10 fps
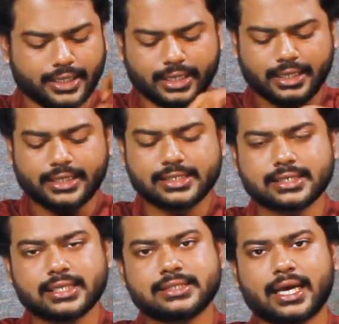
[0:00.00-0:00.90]
And this
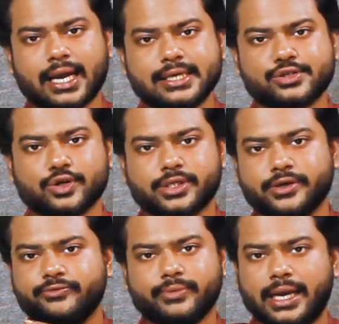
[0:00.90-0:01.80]
sa is the highest
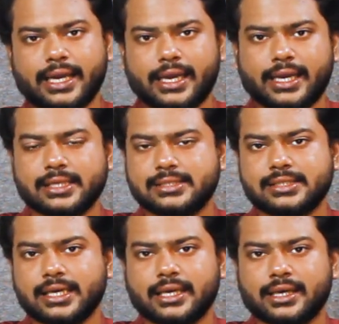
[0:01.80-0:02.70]
octave. I can't
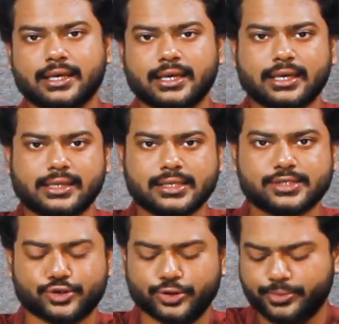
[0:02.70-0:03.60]
sing
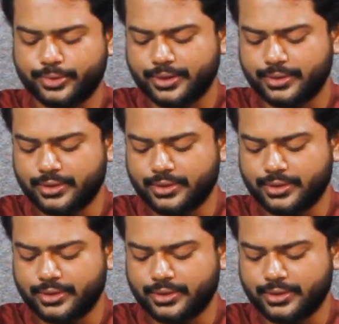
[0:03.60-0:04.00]
this note, but